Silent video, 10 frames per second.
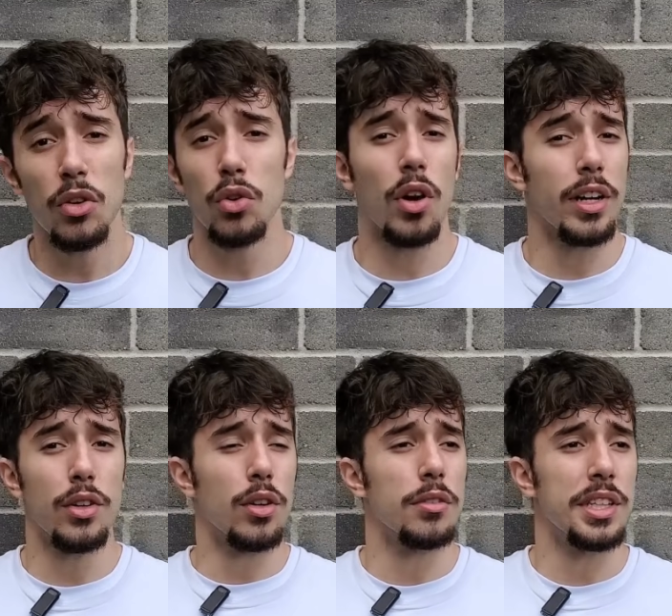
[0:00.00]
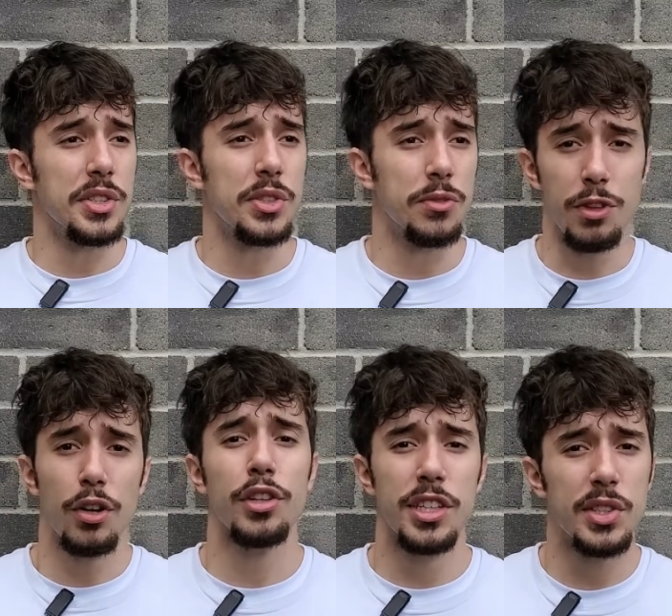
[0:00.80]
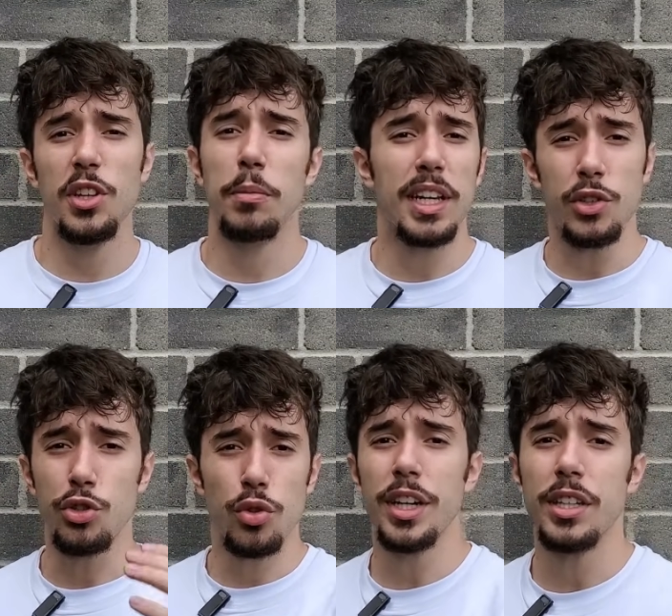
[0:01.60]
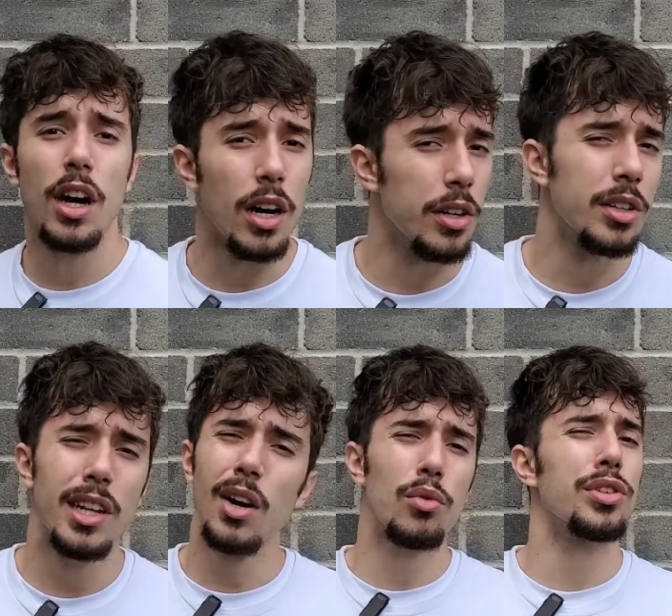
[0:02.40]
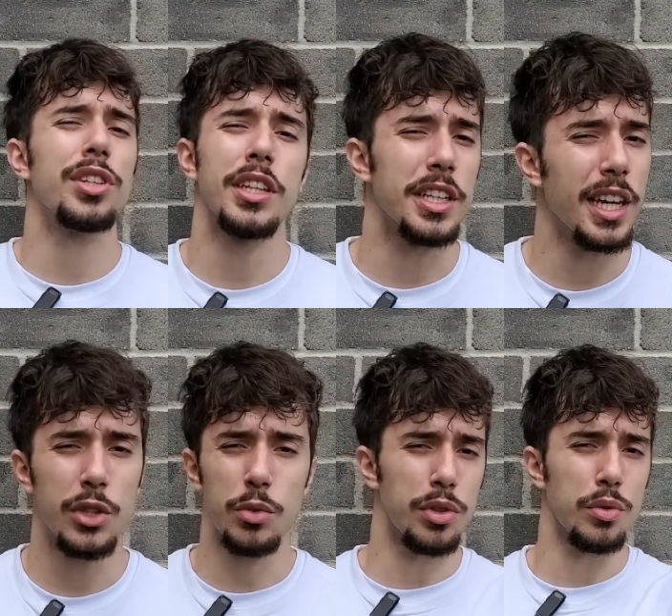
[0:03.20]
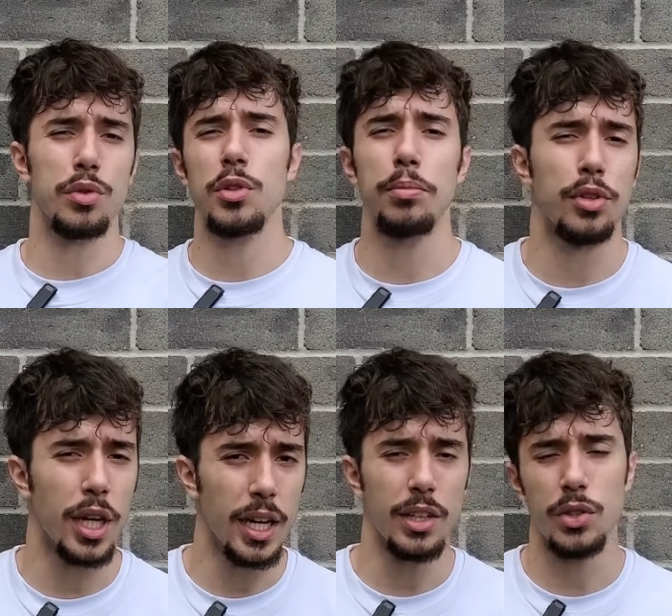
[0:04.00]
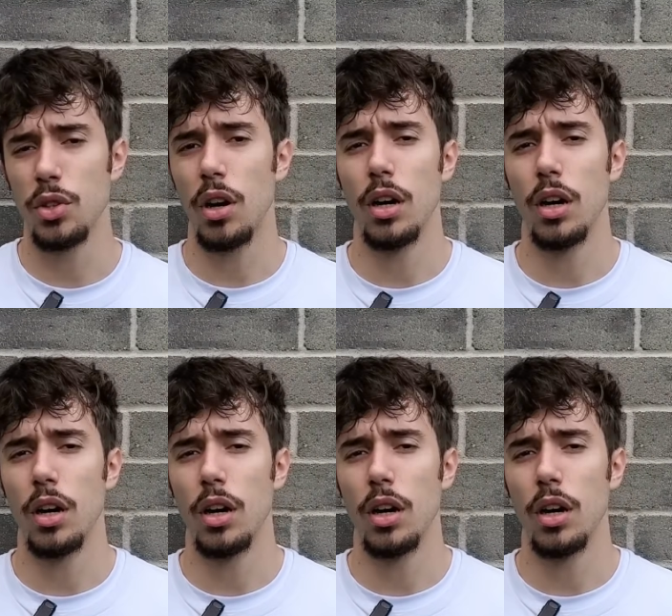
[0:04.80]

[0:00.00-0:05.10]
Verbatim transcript: an angle grinder, it's very easy to make a straight cut. Not really the case with a reciprocating